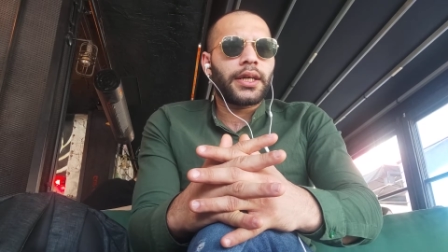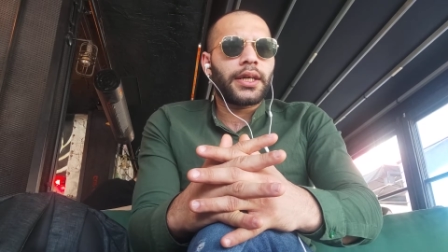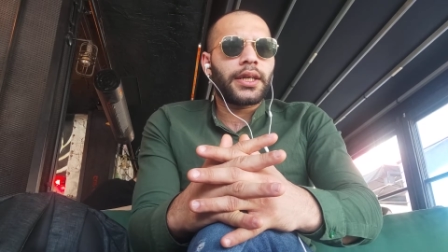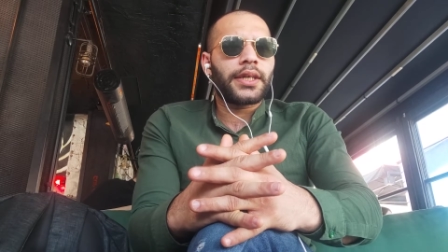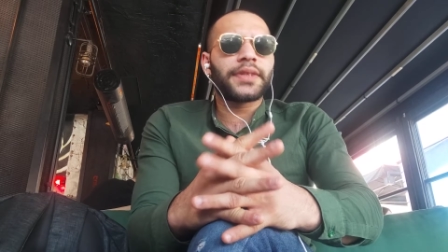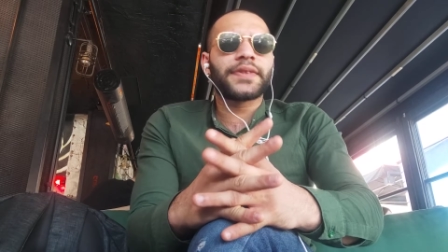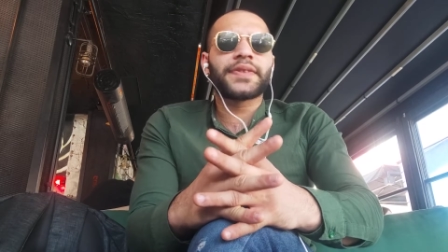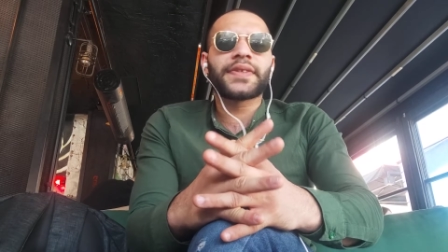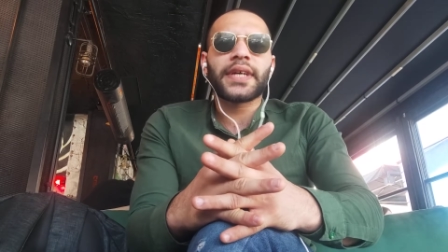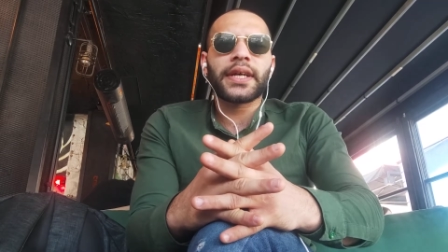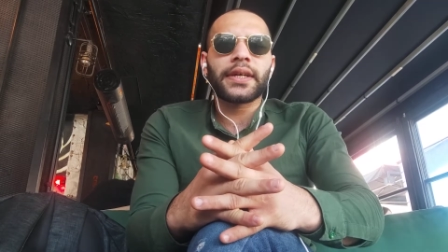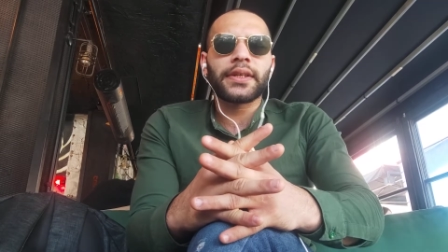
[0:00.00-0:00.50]

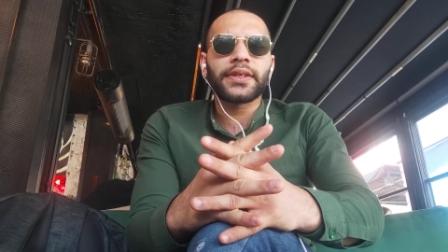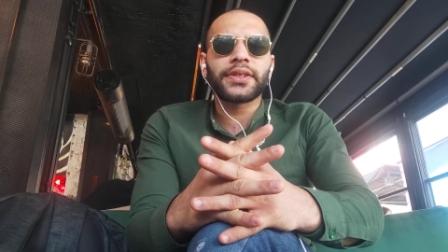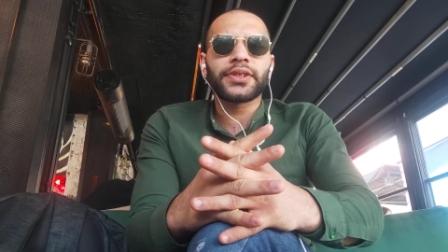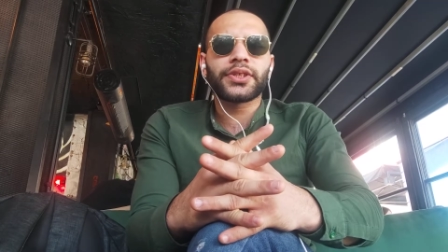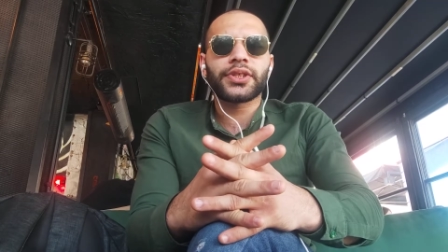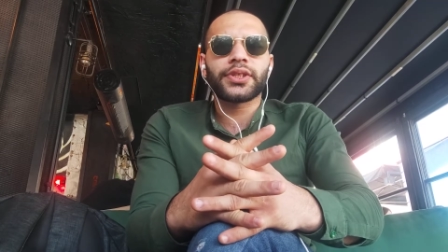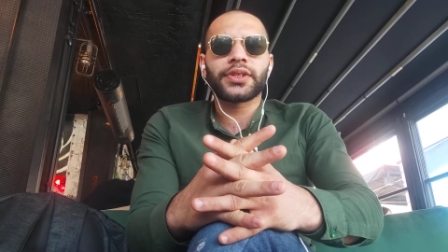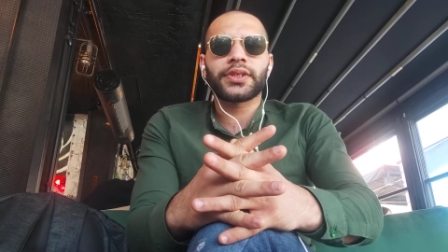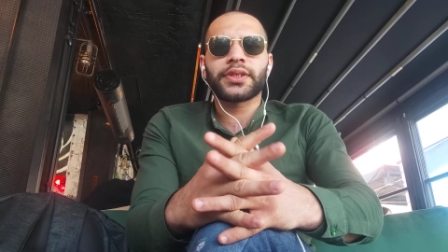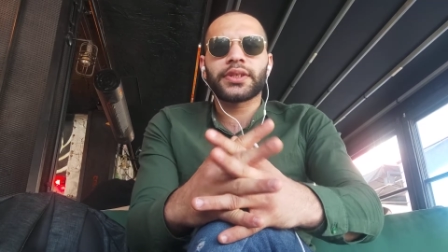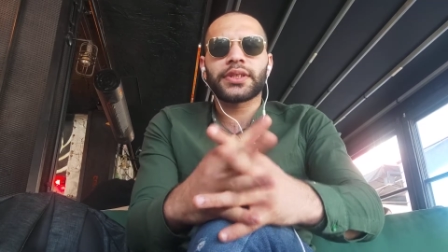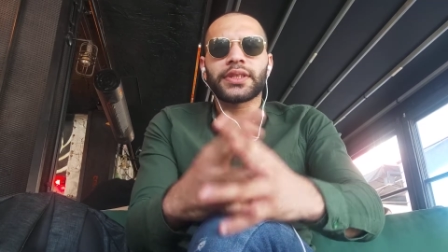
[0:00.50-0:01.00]

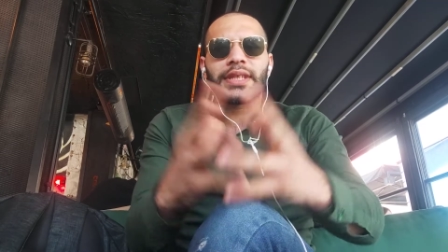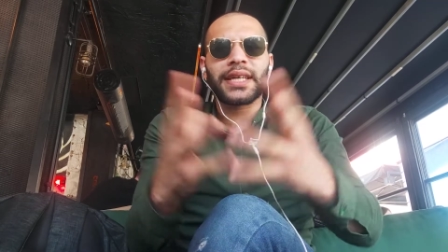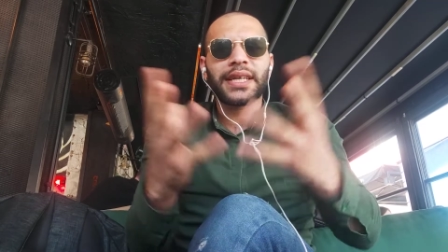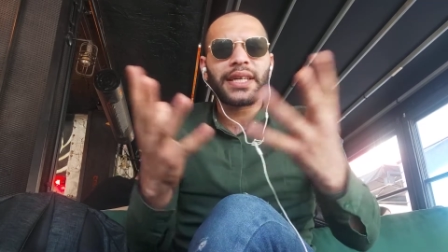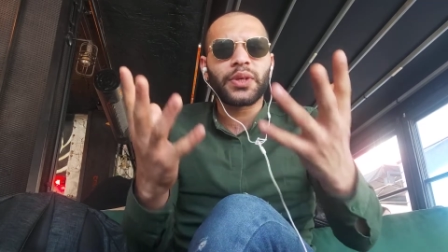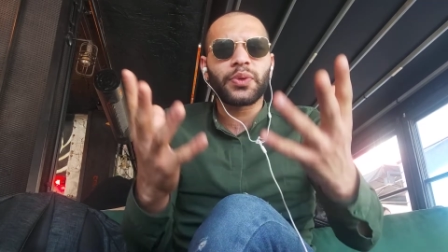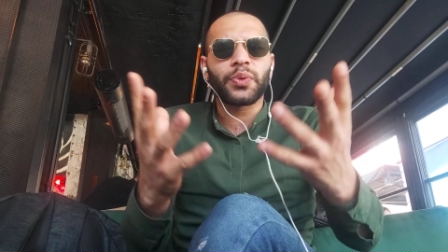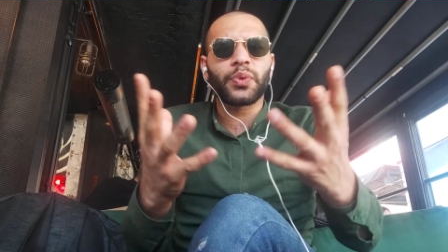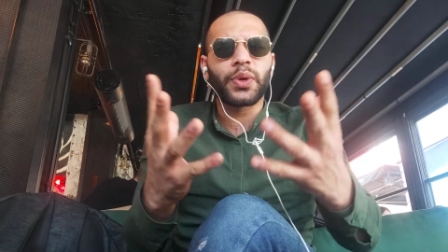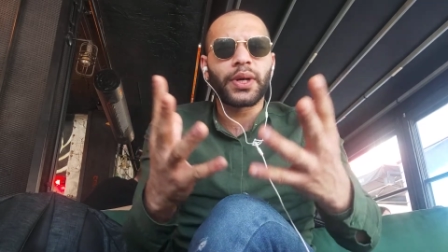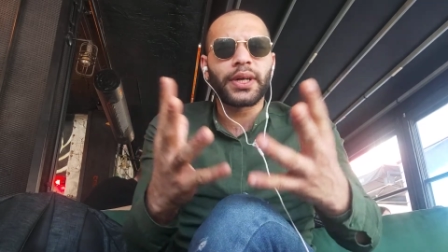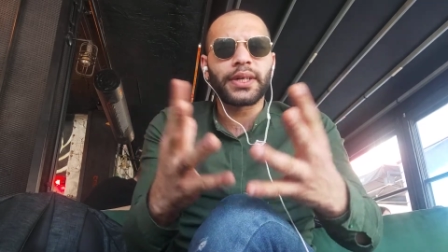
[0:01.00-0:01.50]
intelligent like
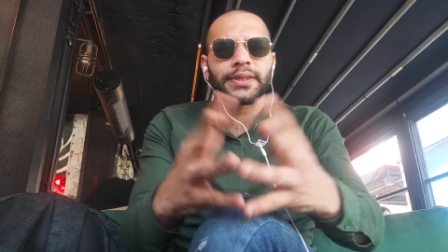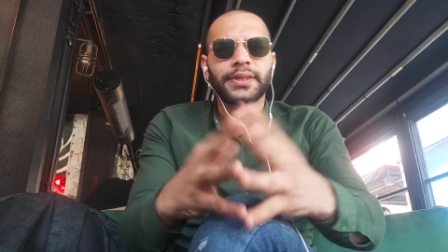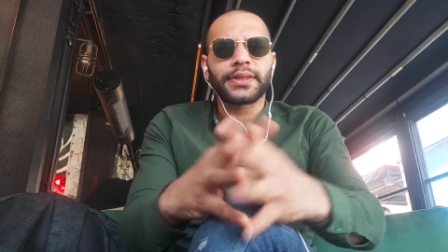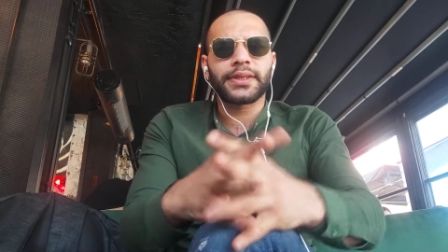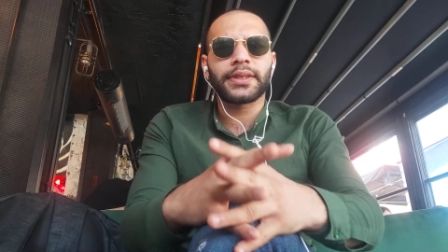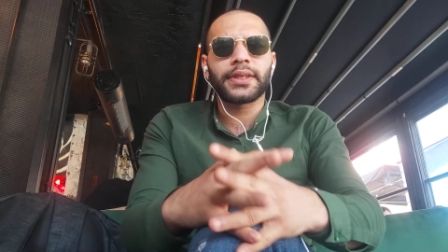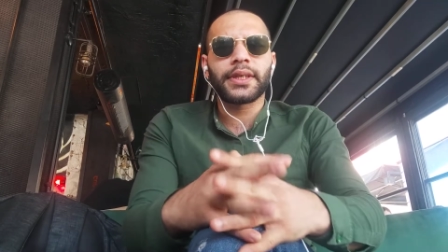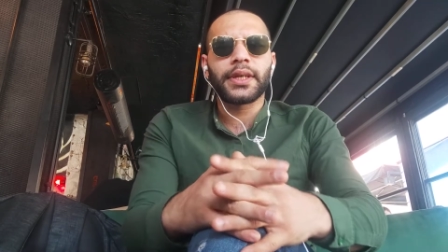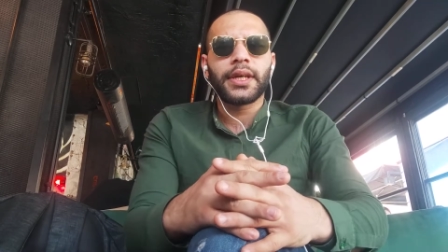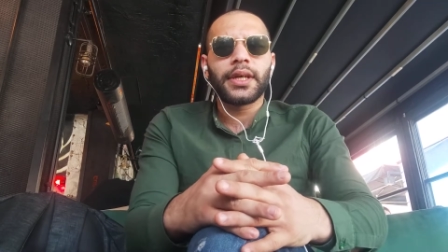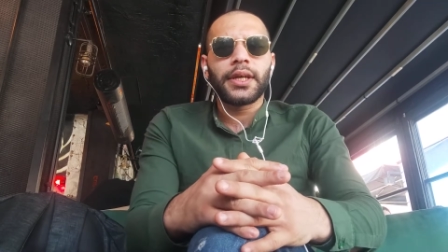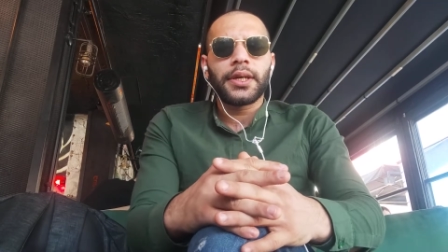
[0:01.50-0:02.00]
what,